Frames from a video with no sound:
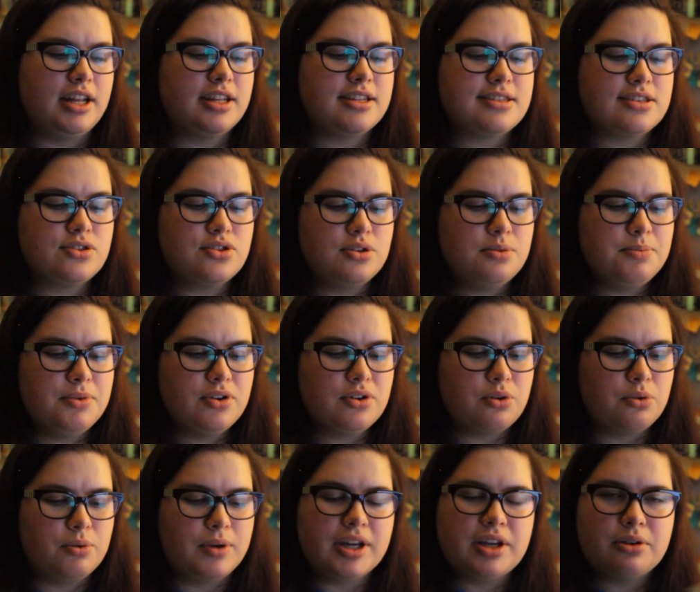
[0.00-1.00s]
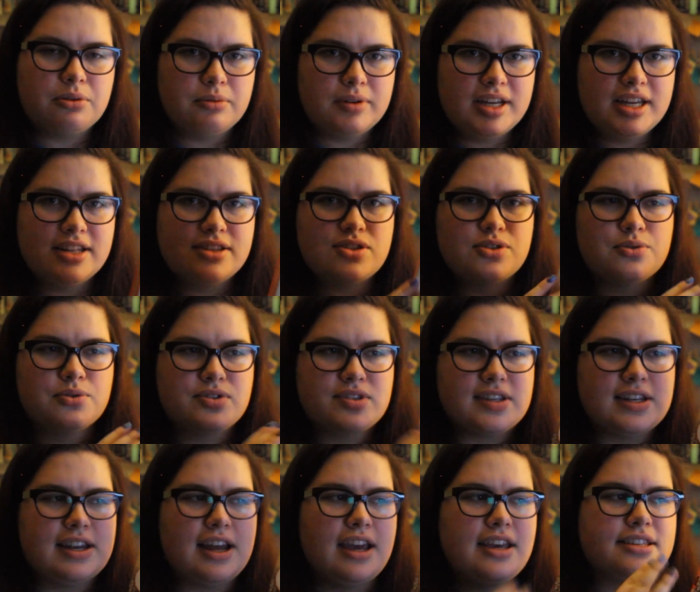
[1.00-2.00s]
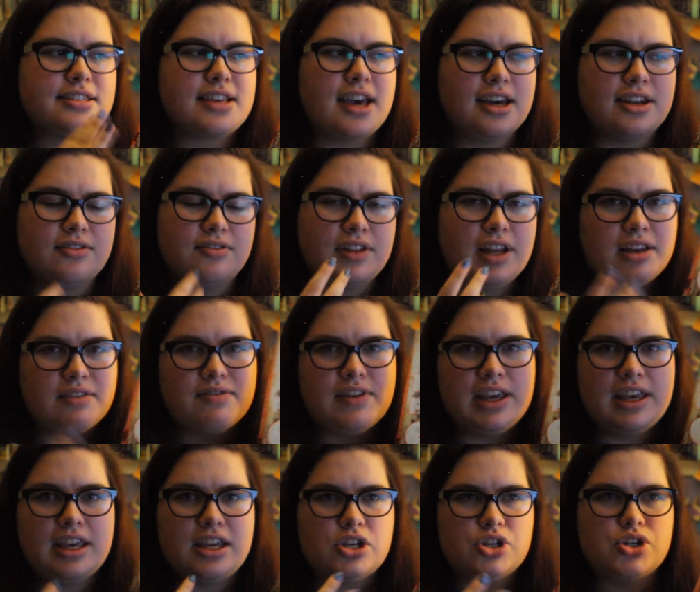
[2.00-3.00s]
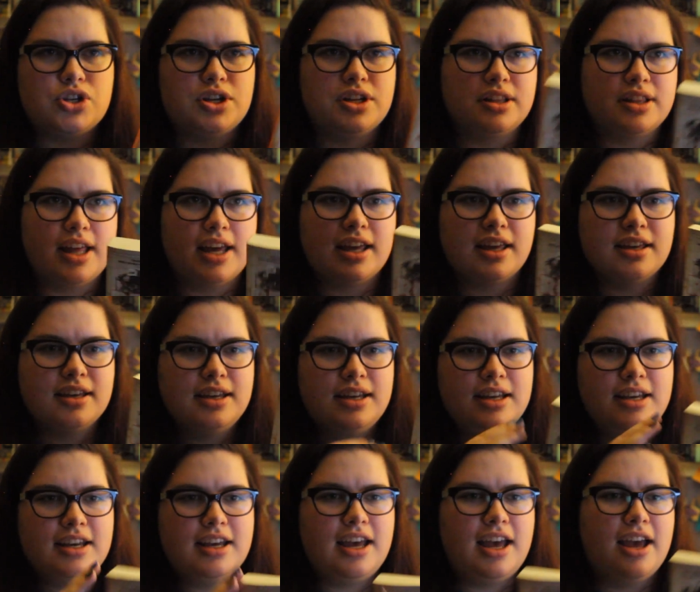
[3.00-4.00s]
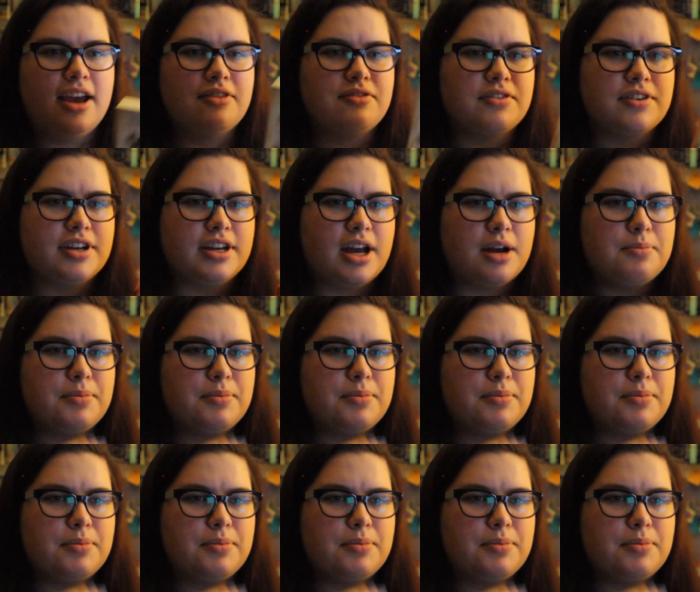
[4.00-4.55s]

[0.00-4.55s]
It's a super quick read, so it was a nice kind of like vacation, like every